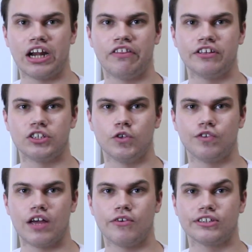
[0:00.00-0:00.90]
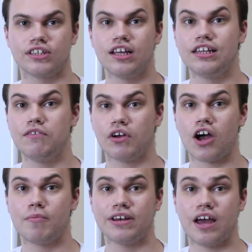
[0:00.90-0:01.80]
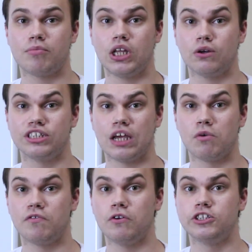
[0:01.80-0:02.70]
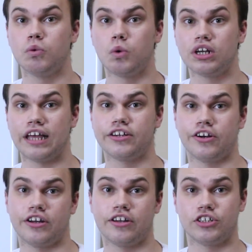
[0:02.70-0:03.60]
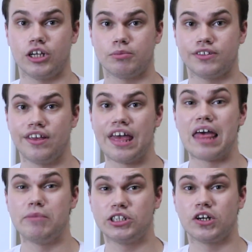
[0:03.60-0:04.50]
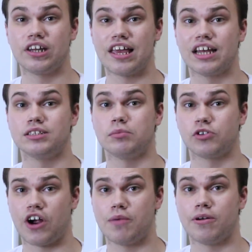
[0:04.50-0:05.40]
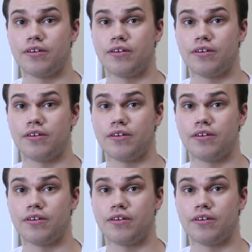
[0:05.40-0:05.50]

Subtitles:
any of these new flavors, leave a comment down below saying what food you would like turned into chips, and be sure to like and subscribe.